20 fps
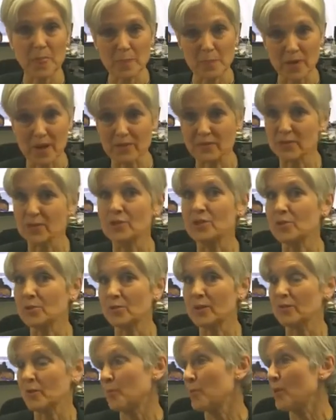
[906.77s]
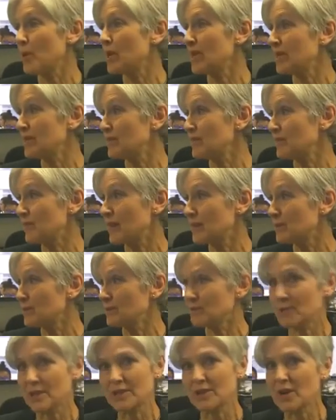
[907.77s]
by virtue of appointing the Federal
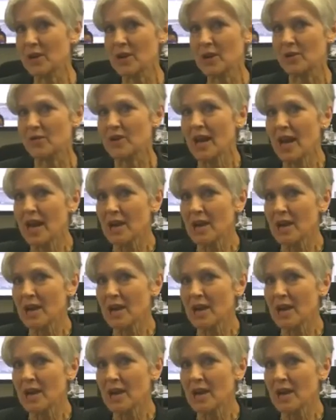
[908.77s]
Reserve.